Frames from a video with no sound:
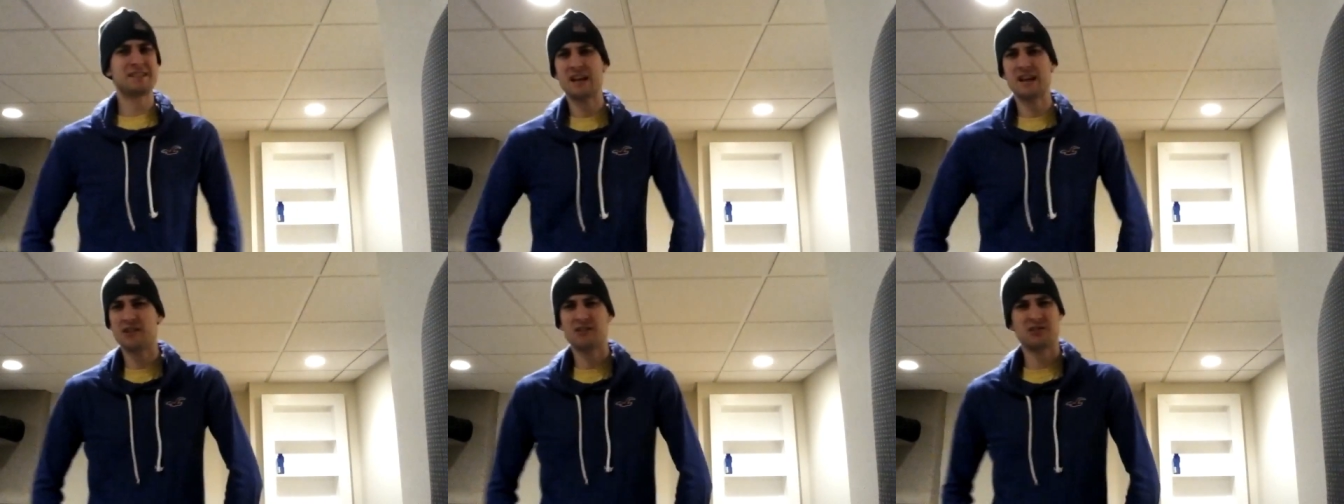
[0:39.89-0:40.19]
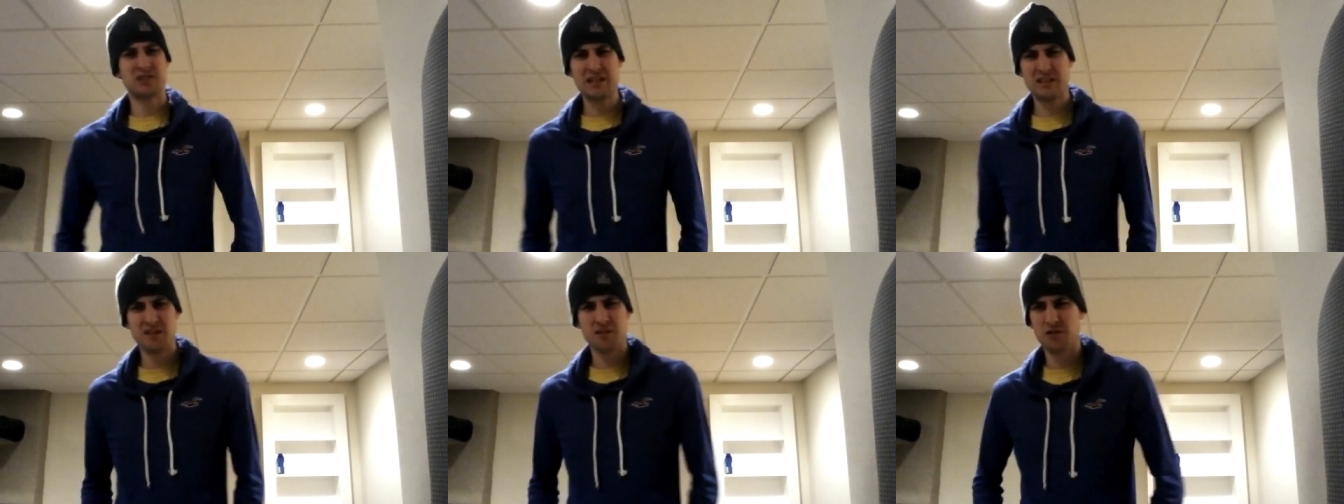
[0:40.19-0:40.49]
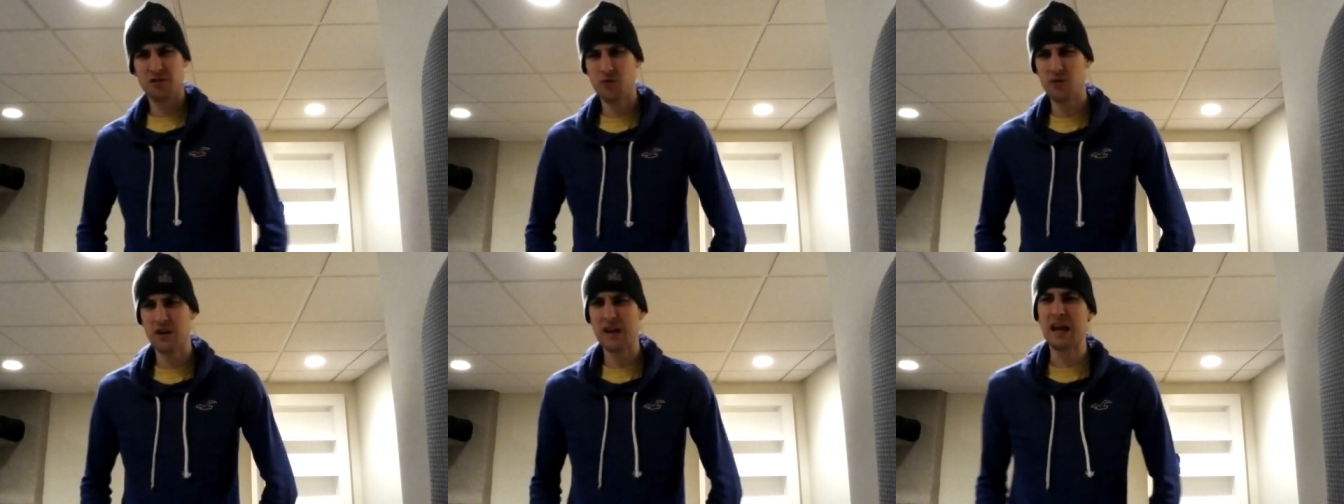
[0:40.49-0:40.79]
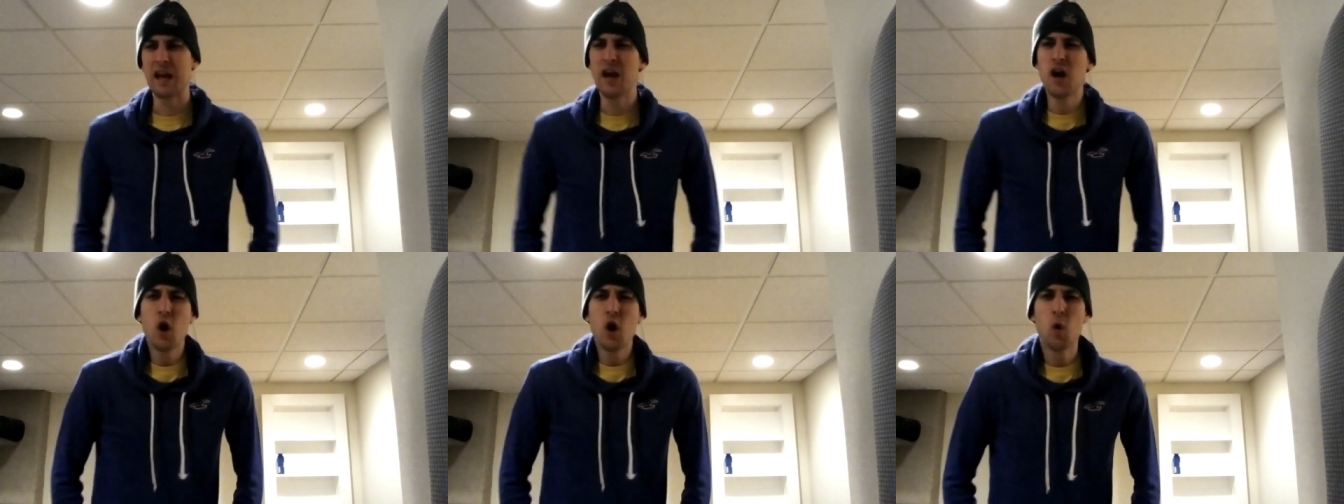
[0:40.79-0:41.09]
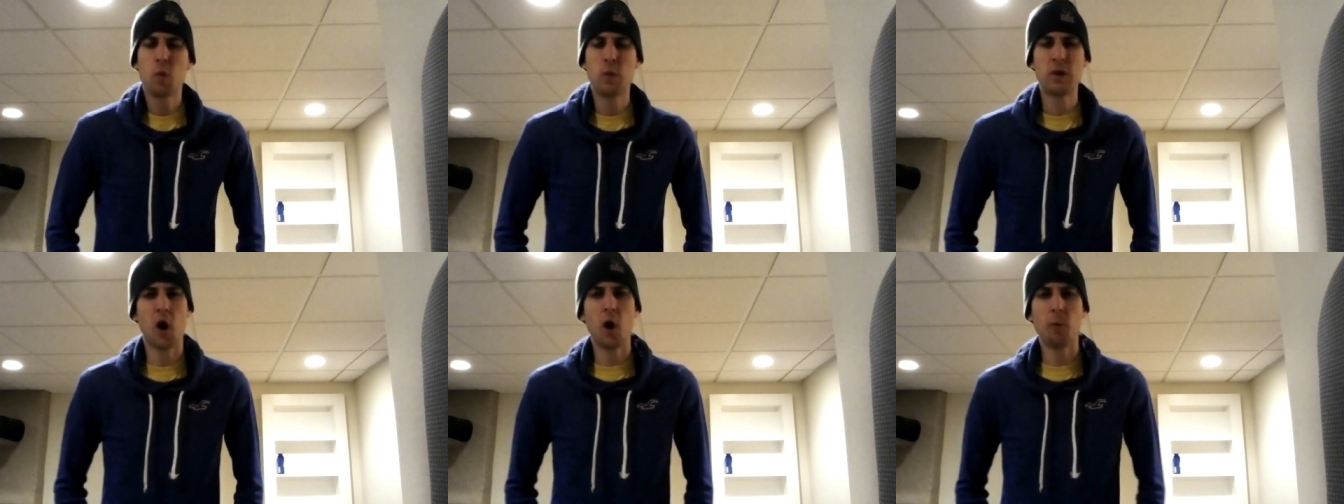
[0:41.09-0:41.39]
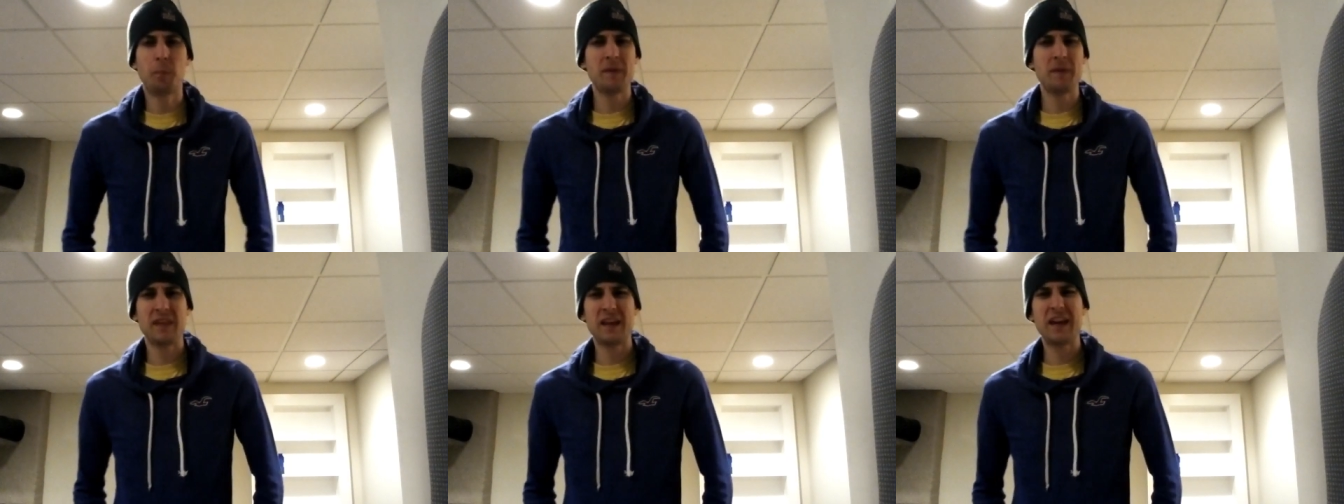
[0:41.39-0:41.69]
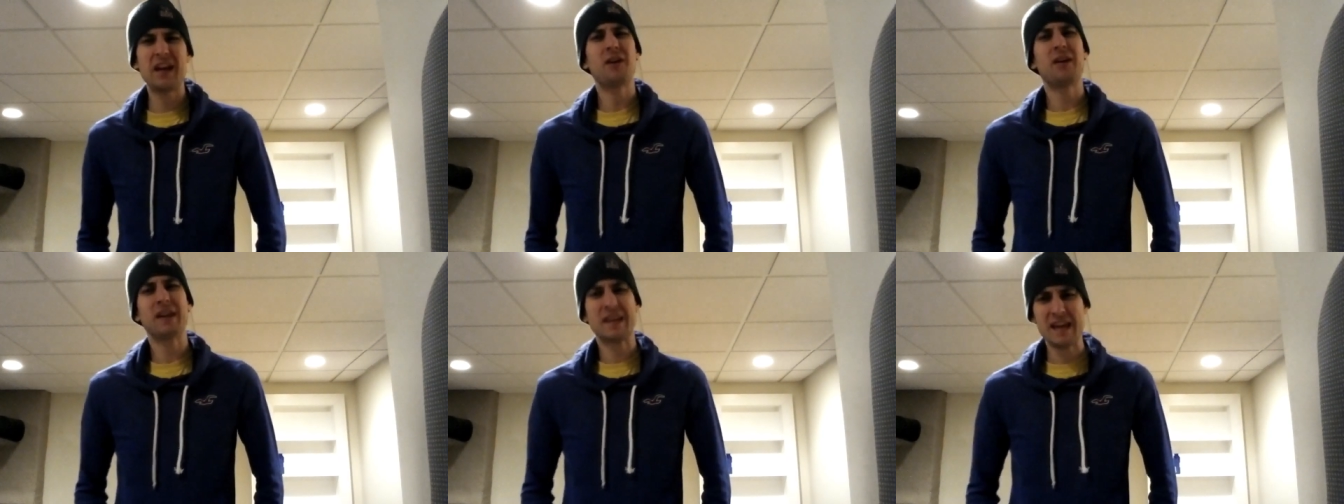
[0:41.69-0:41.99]
Now, Season 3, we open the
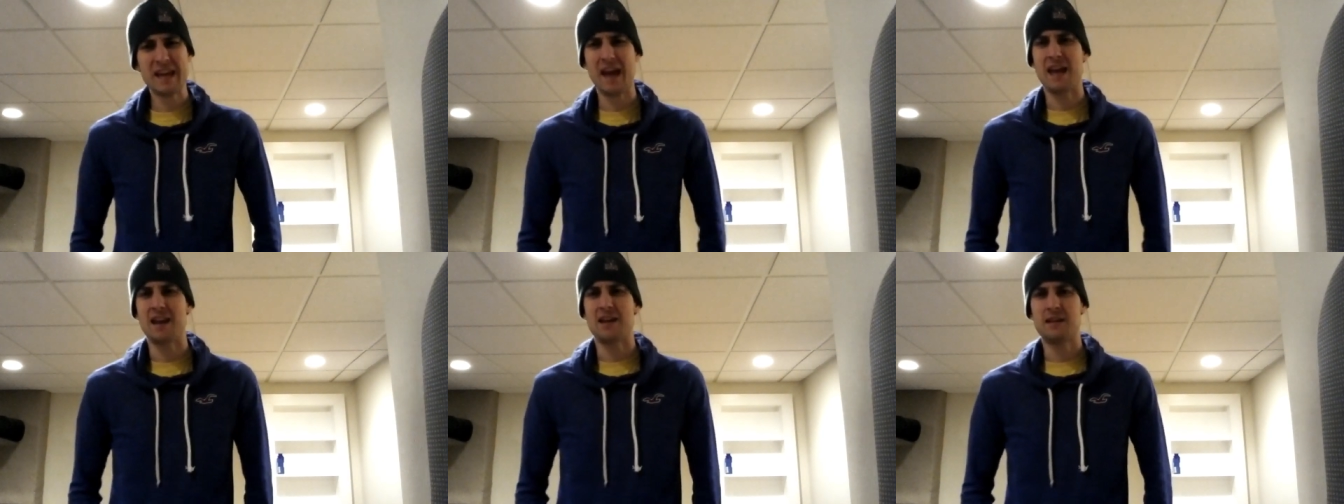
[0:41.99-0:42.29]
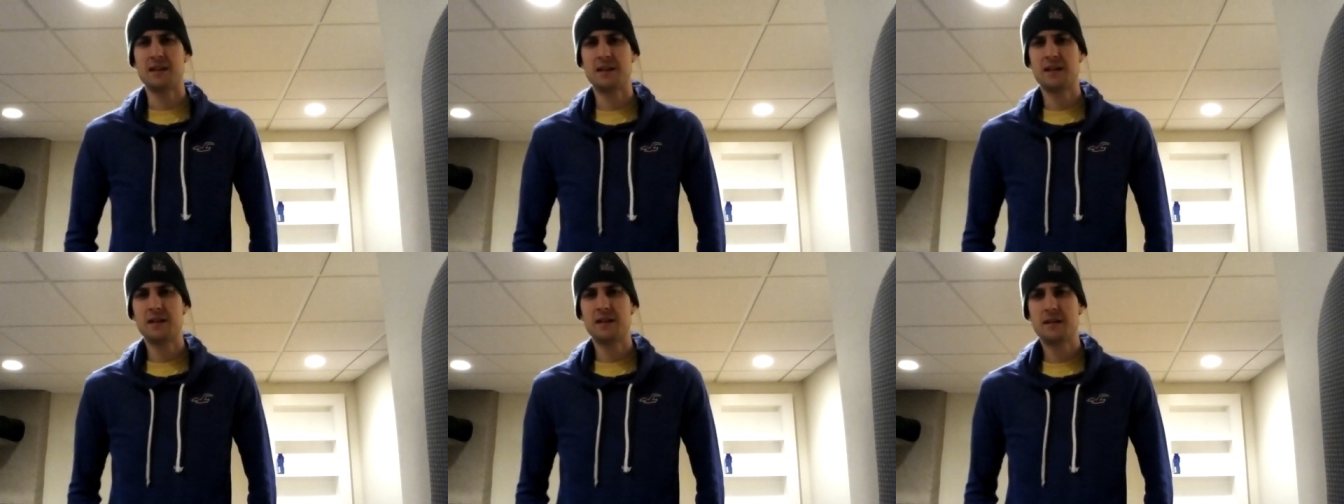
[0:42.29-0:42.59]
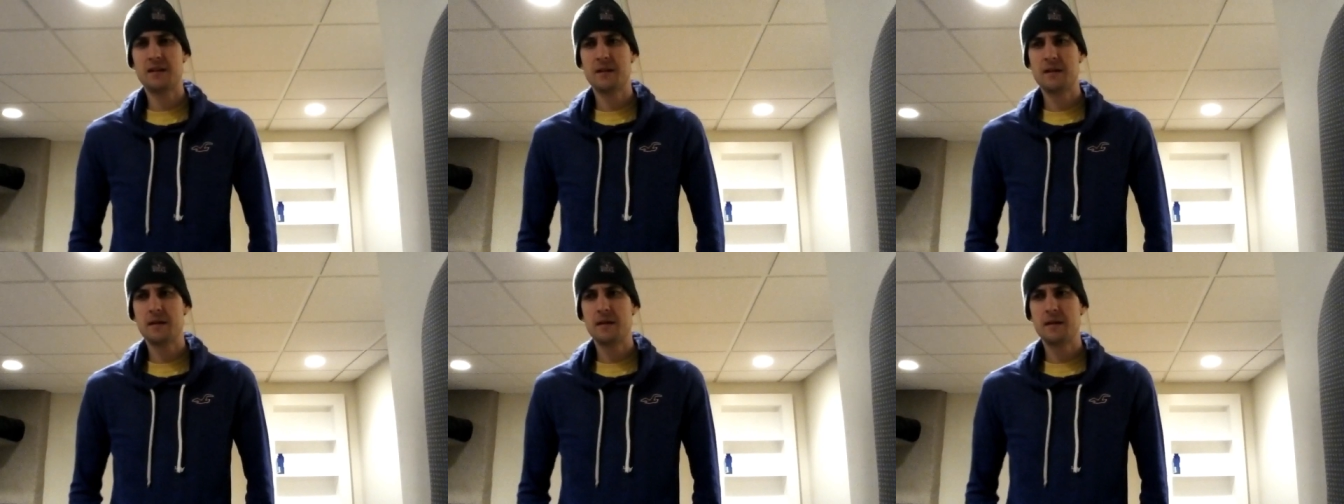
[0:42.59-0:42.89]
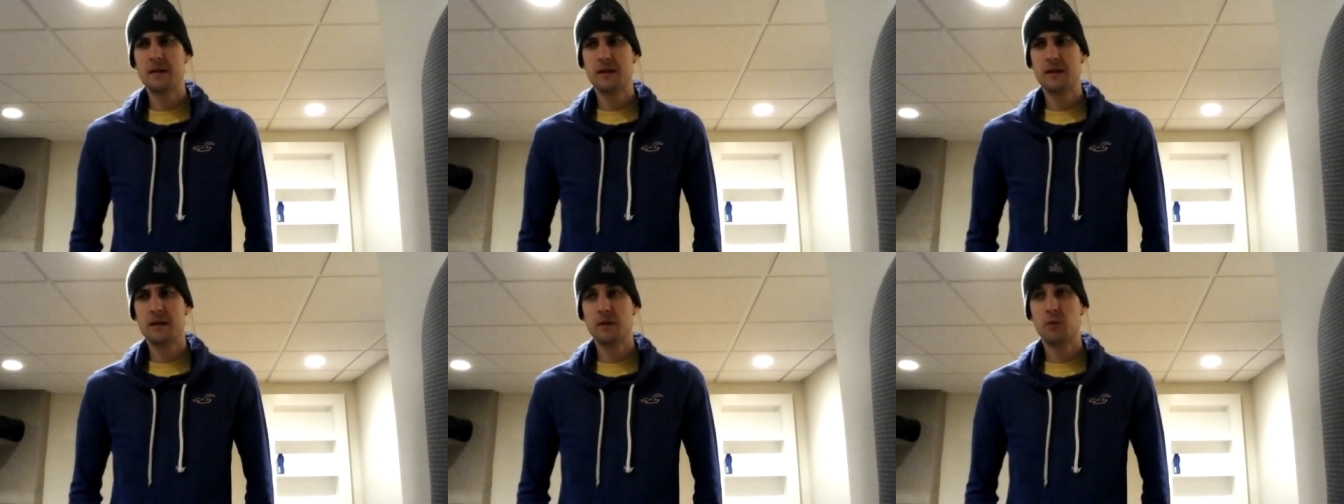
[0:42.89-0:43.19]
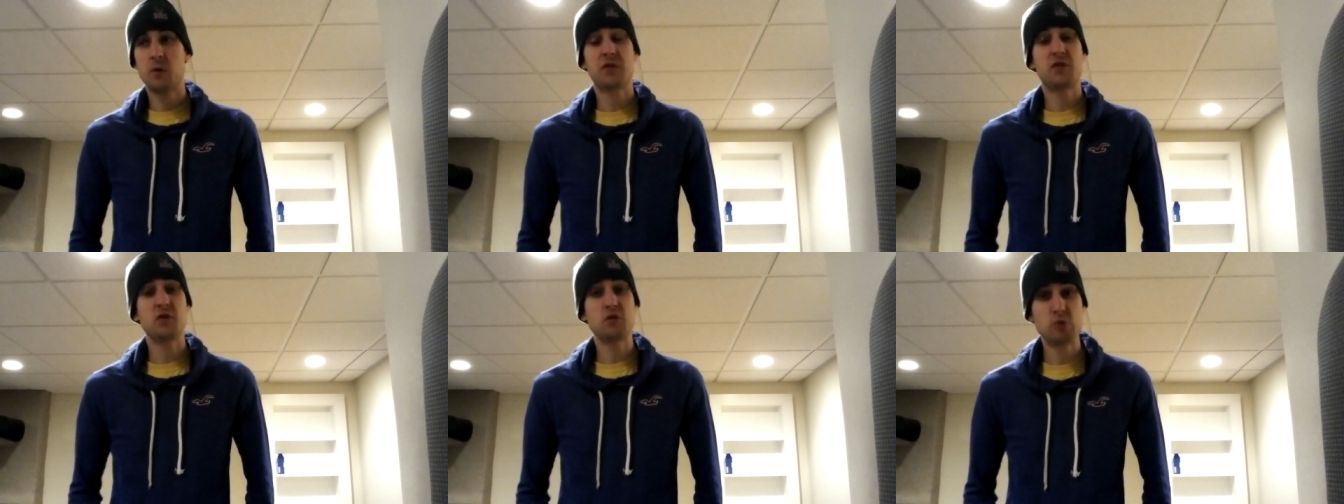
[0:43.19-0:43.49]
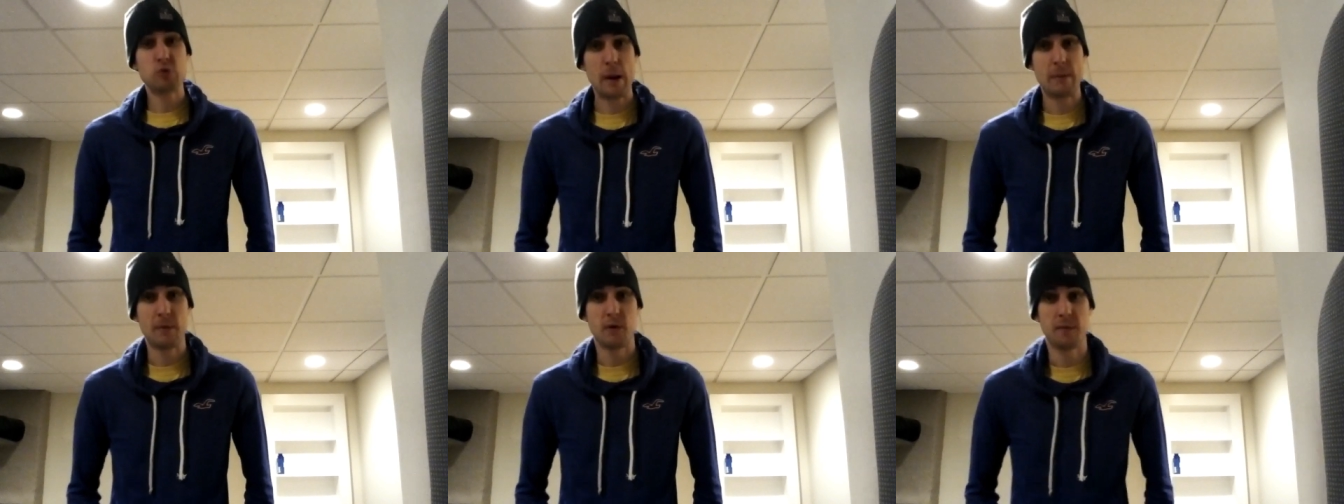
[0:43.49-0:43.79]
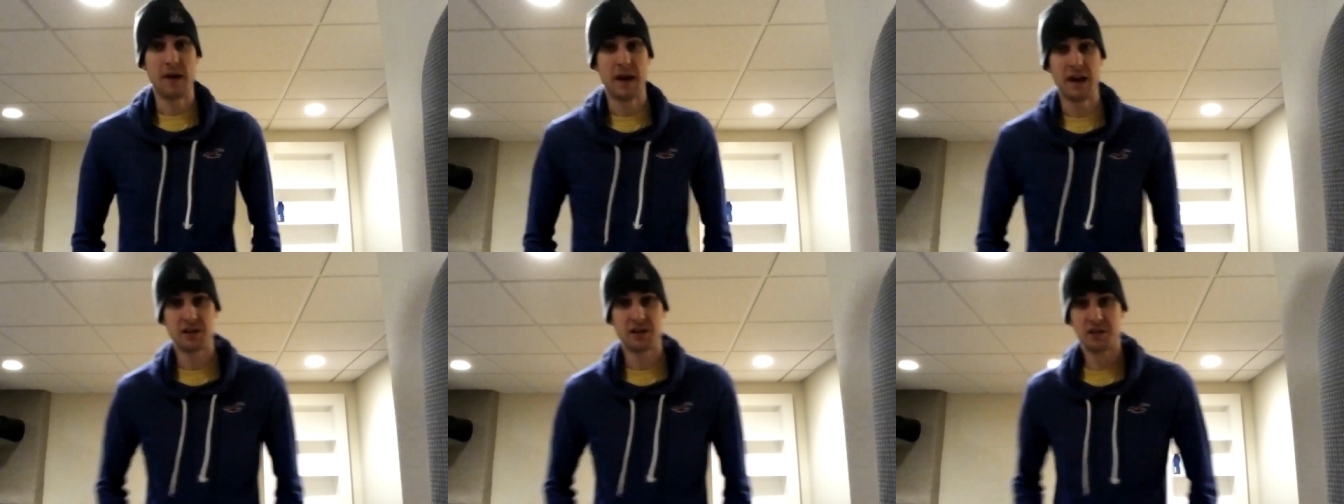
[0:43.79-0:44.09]
year again with the rubber
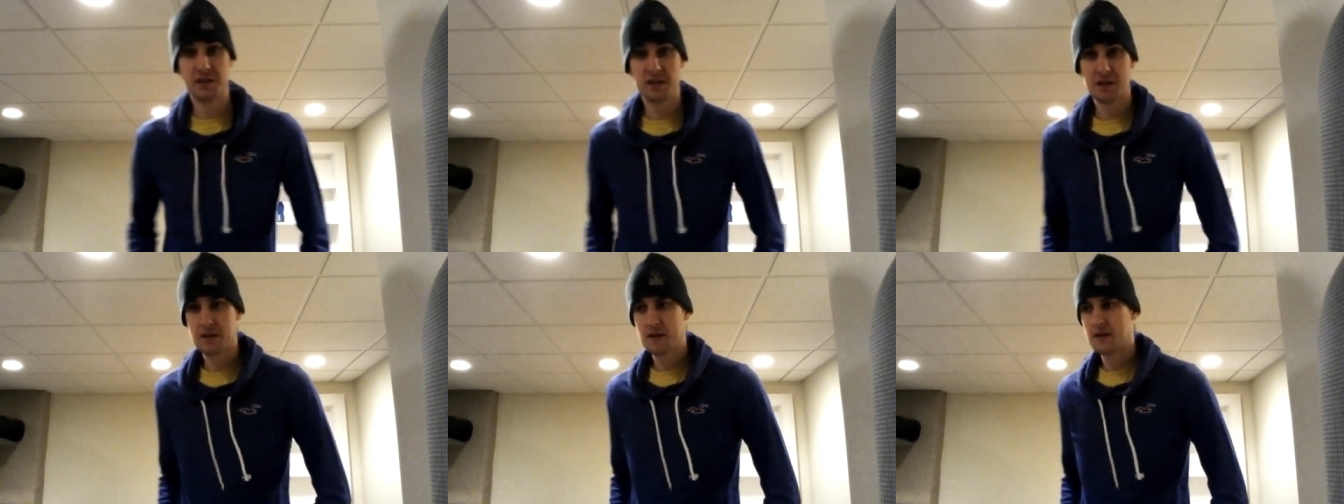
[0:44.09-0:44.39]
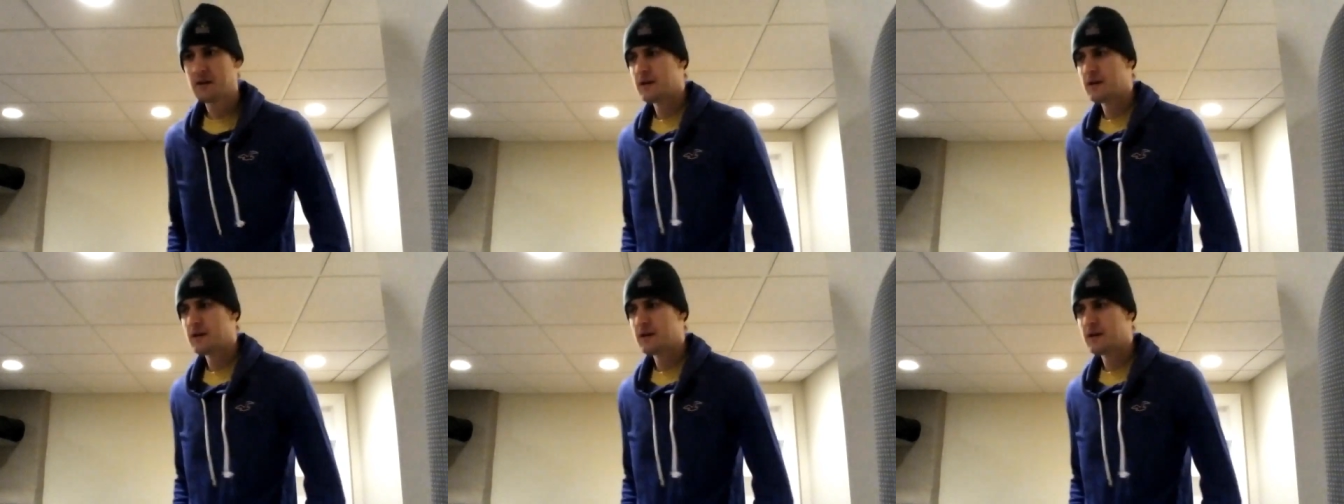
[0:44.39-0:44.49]
match.